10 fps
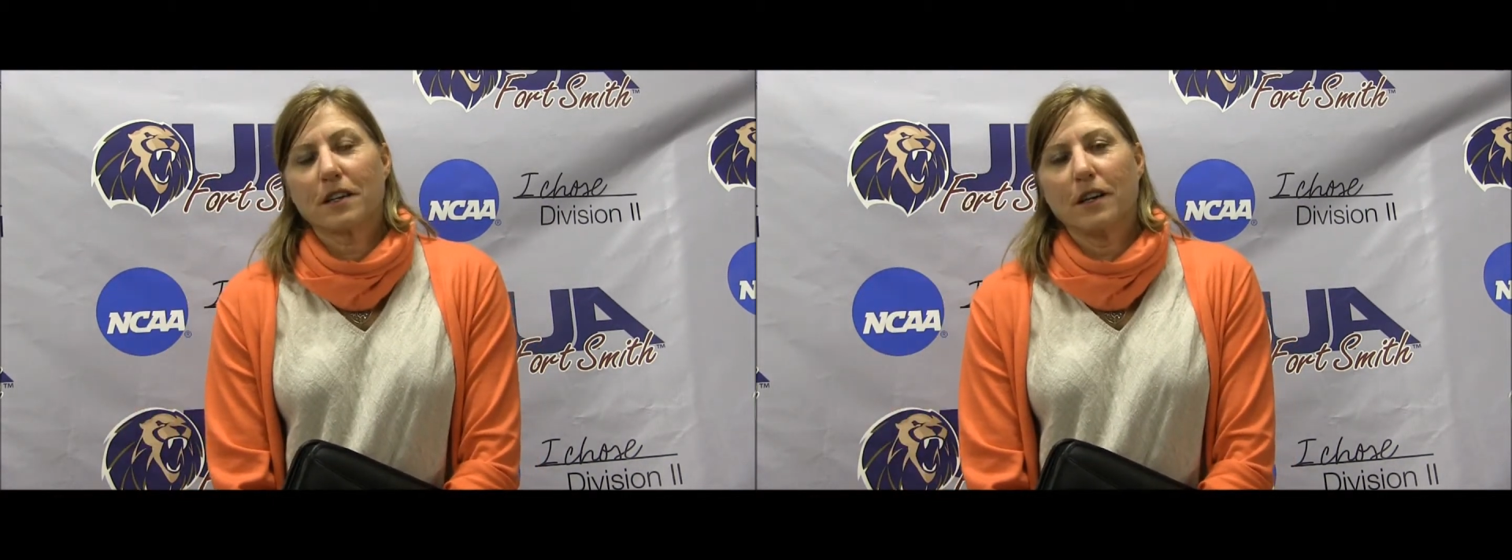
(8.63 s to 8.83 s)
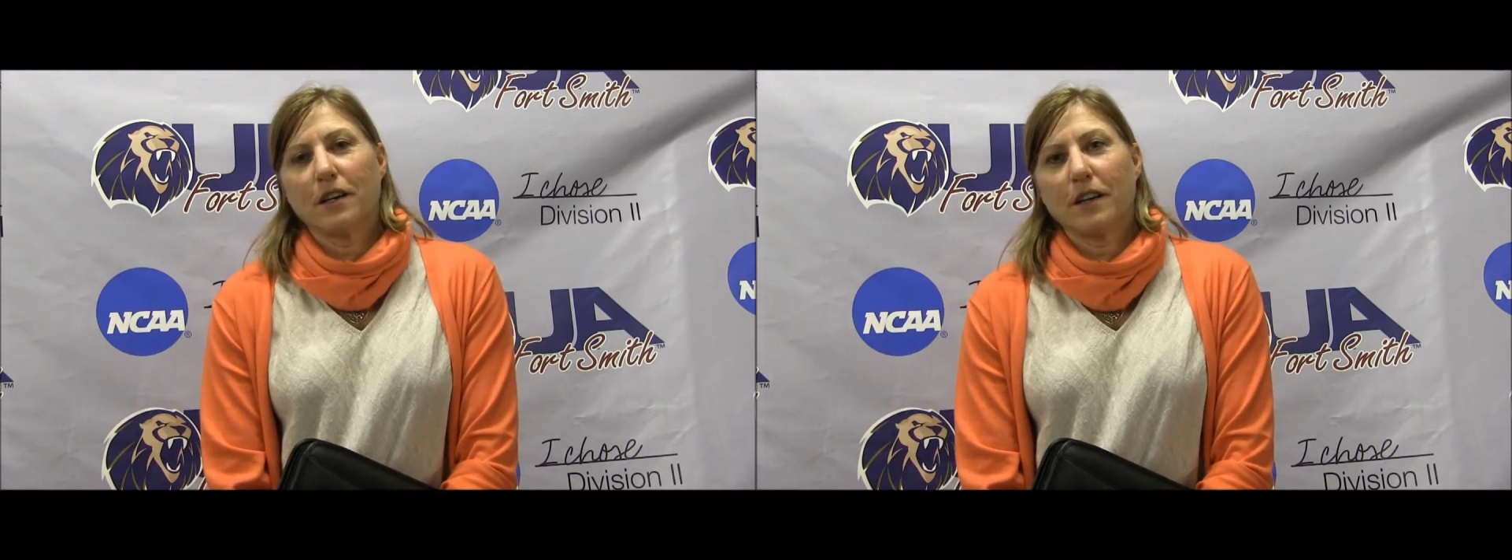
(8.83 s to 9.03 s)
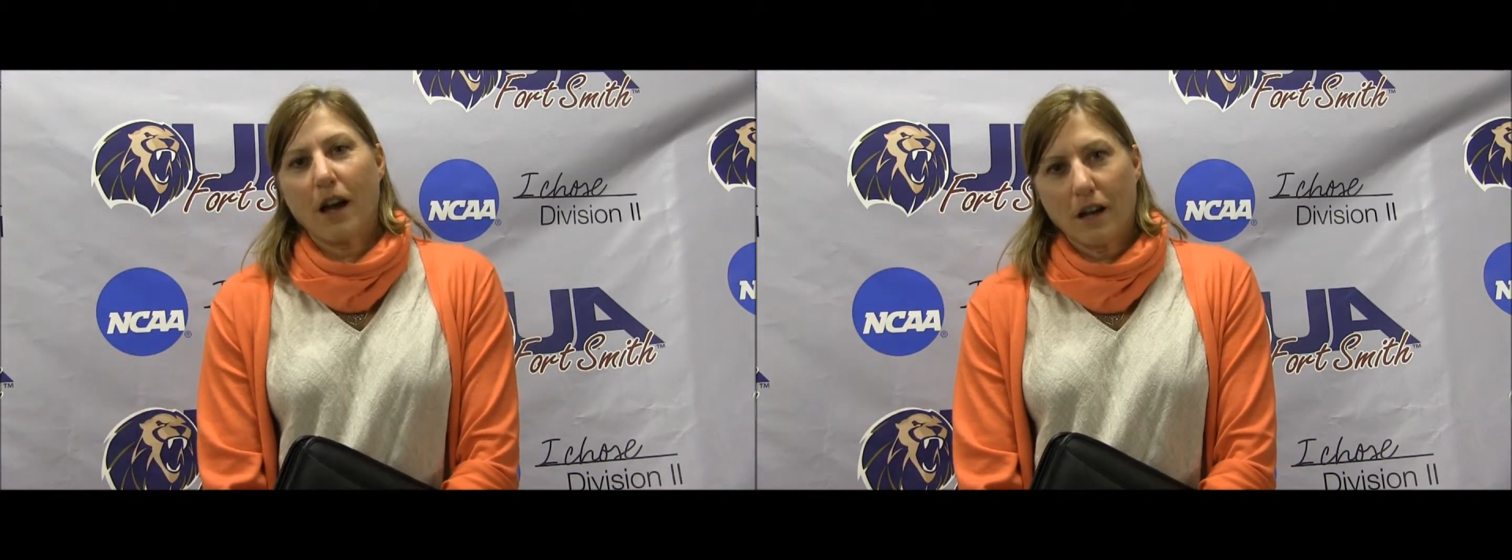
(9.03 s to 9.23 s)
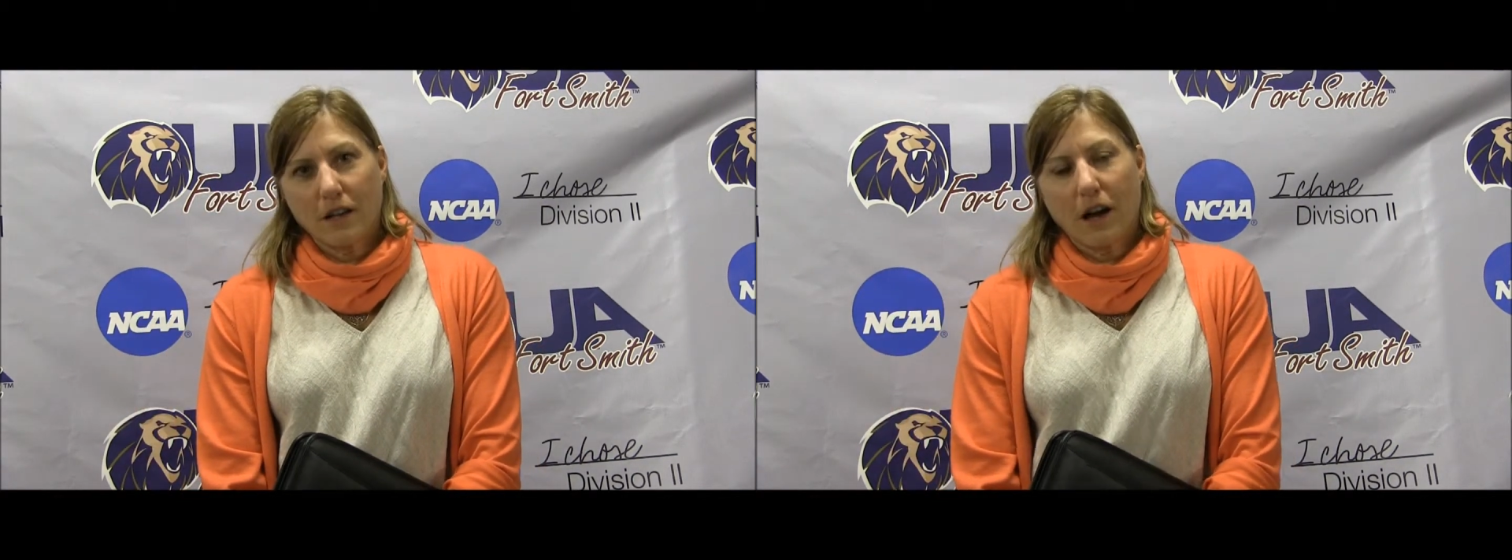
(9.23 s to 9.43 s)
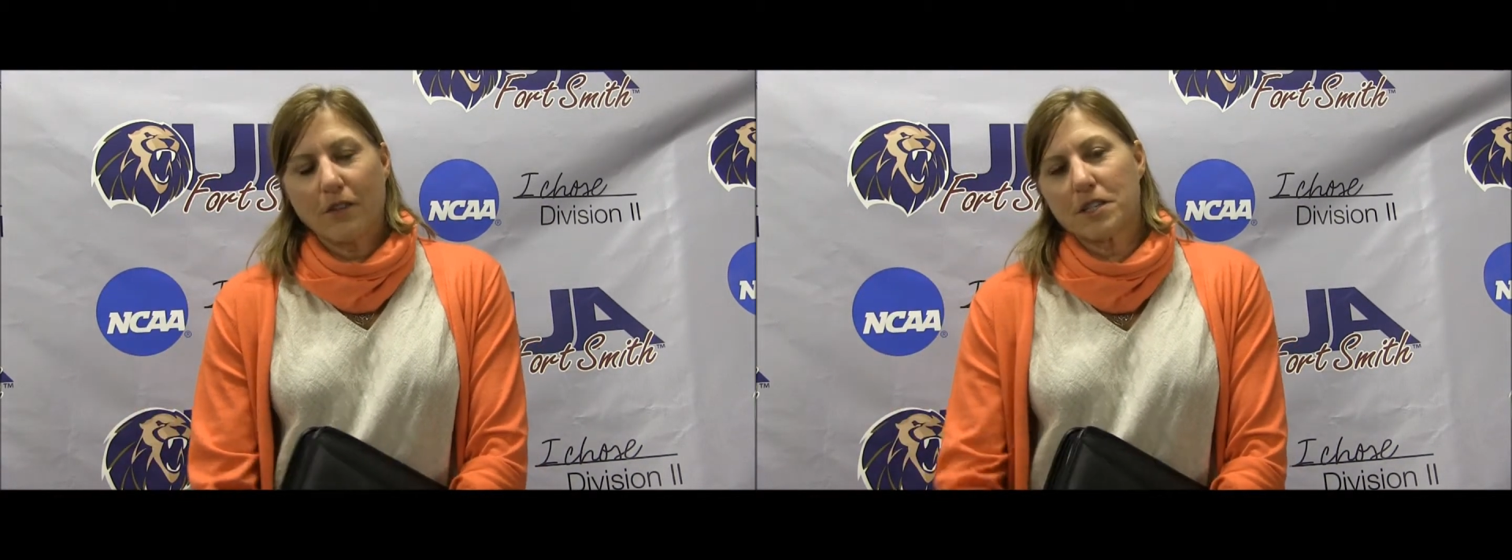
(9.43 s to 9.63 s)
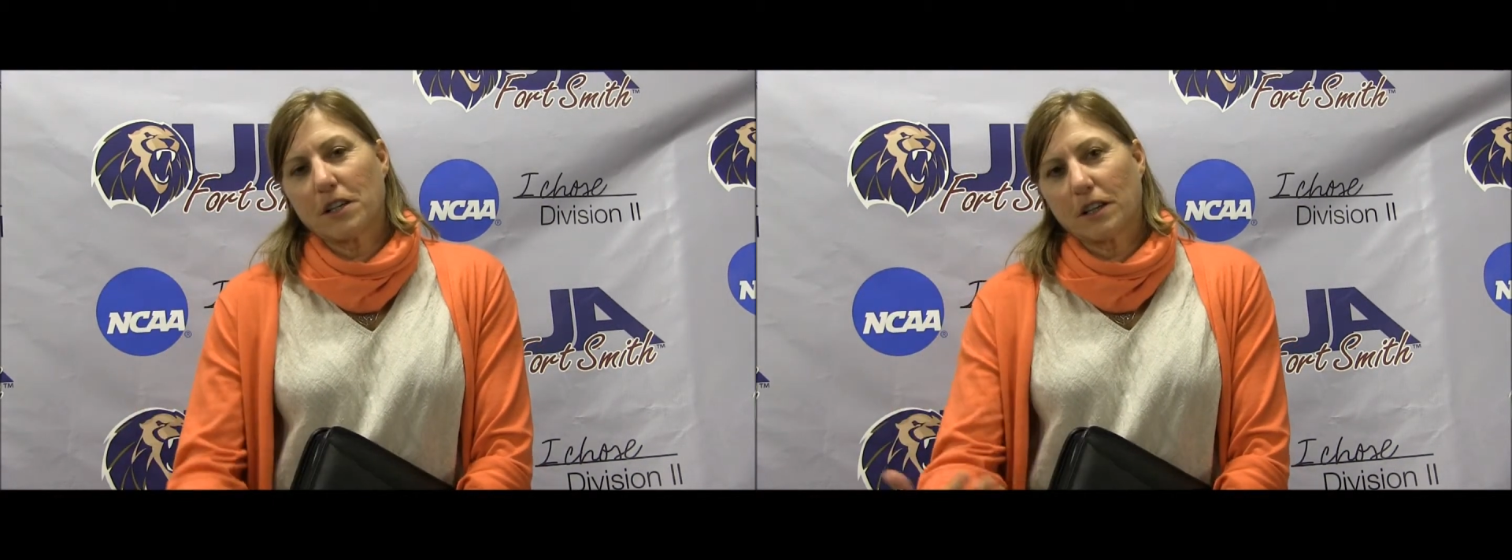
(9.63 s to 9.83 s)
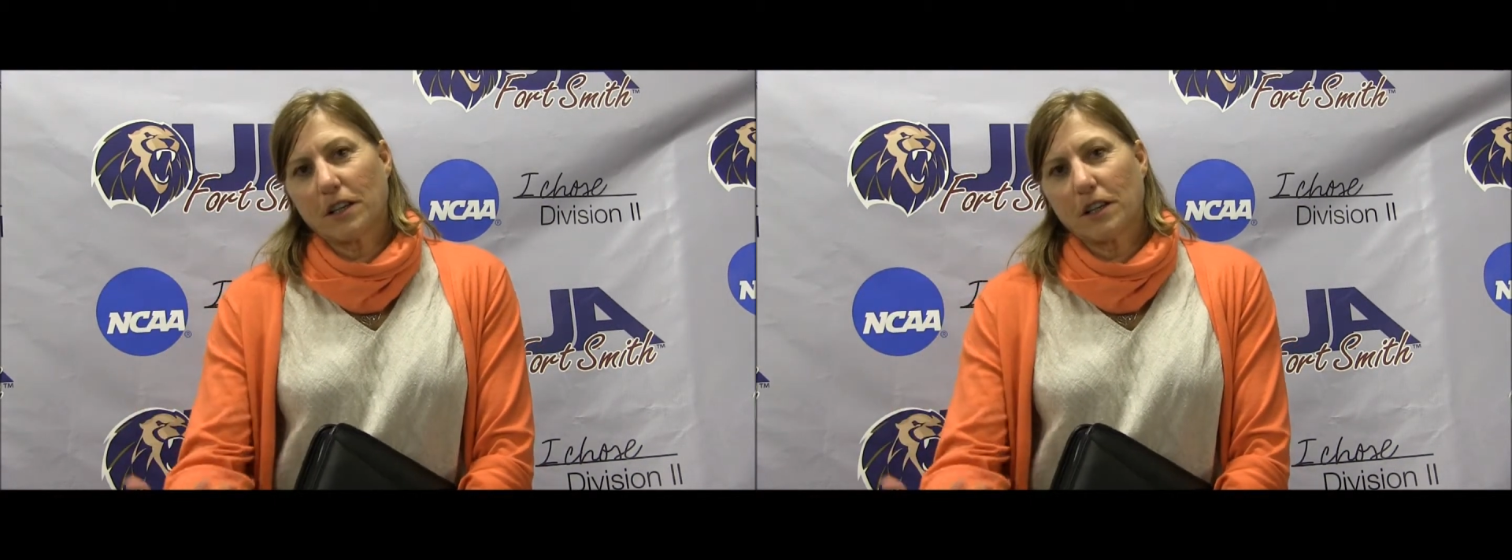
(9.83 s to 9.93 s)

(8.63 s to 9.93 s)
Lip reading: Obviously,